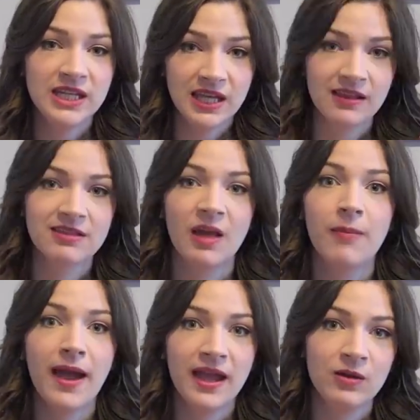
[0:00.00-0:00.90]
eating
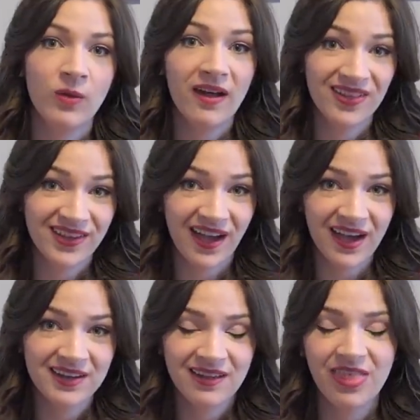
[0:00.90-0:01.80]
semi-well again.